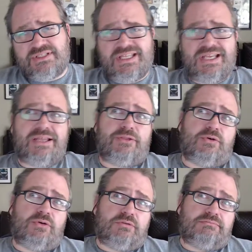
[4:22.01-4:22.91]
And then I
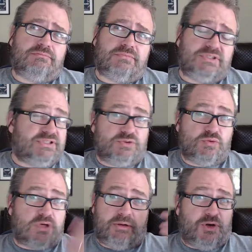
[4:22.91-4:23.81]
thought, this is all
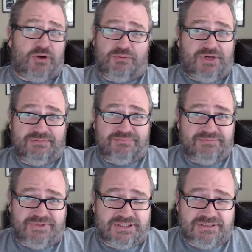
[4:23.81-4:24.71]
going on
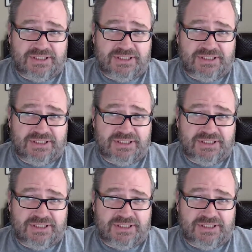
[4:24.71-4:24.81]
while